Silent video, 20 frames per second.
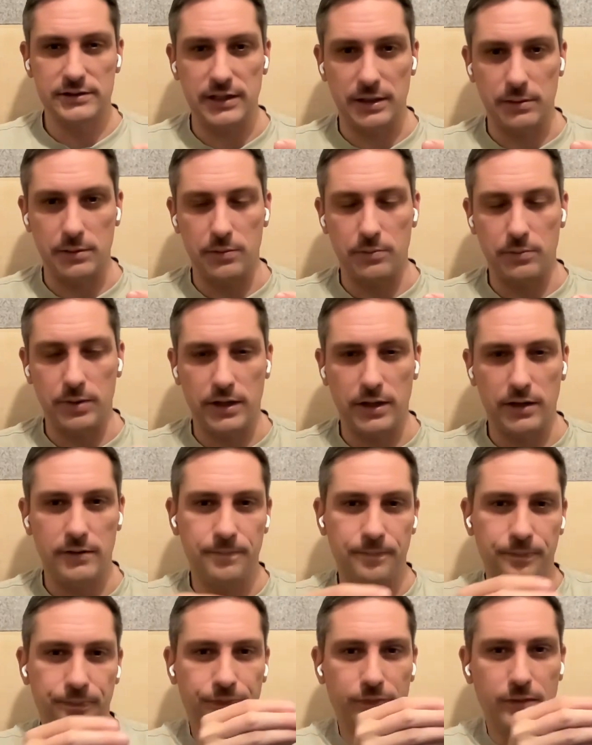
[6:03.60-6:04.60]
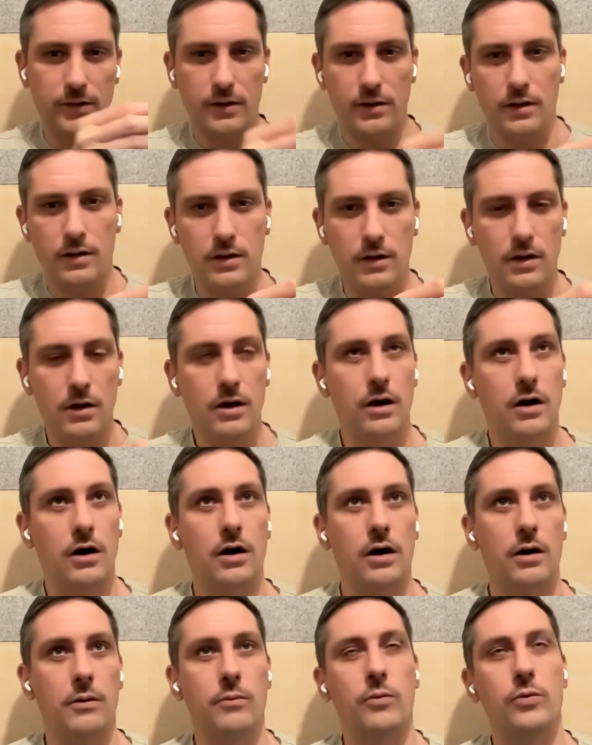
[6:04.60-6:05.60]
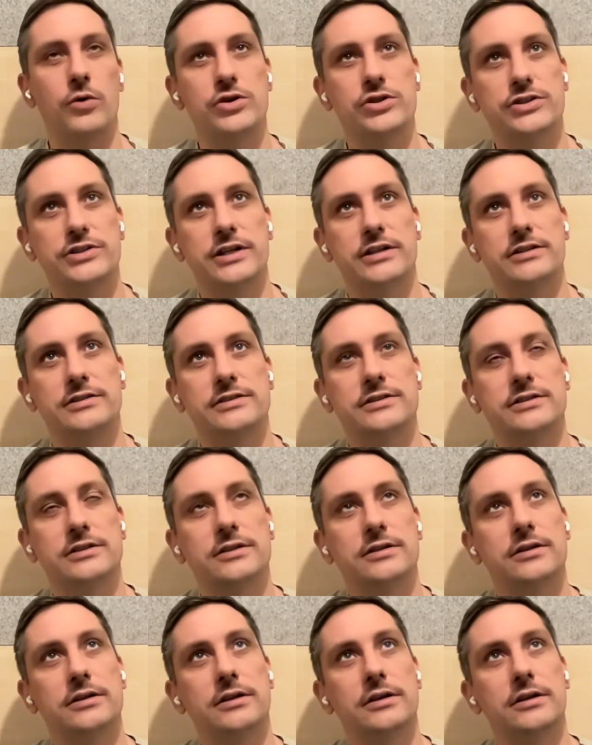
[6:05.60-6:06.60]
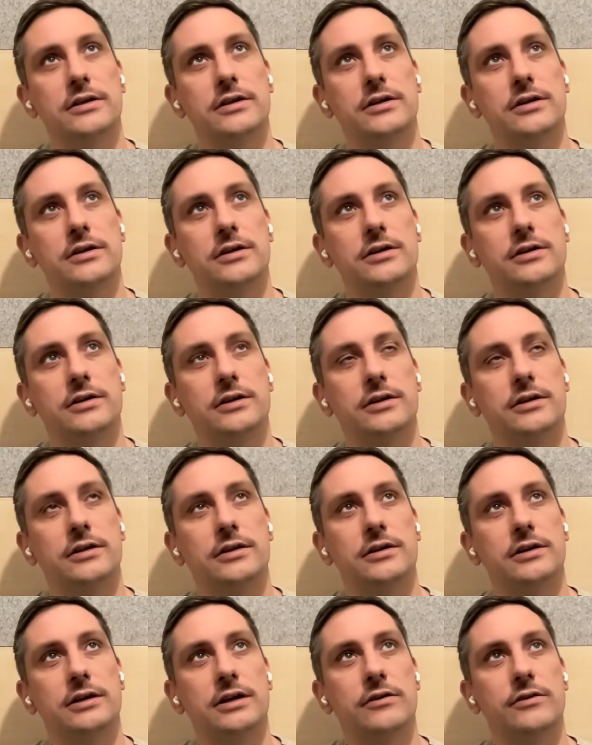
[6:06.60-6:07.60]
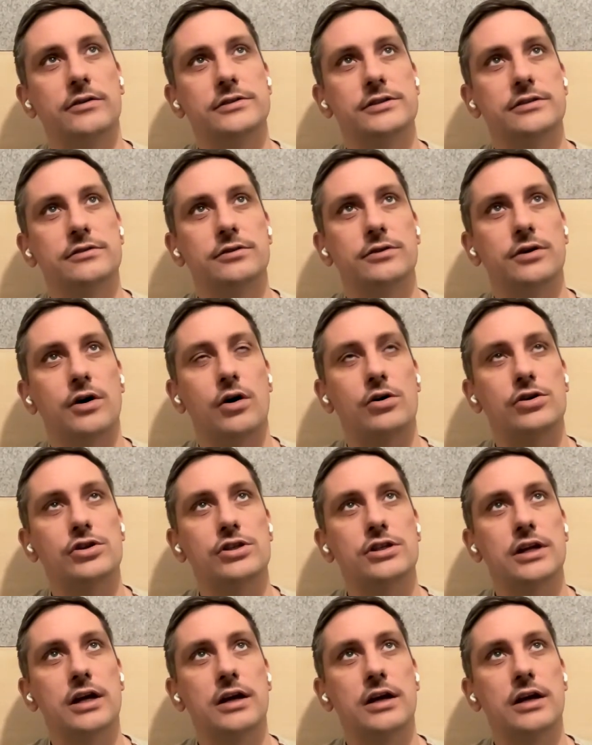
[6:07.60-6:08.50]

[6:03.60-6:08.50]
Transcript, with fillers: same campaign, which sends the keywords into the auction.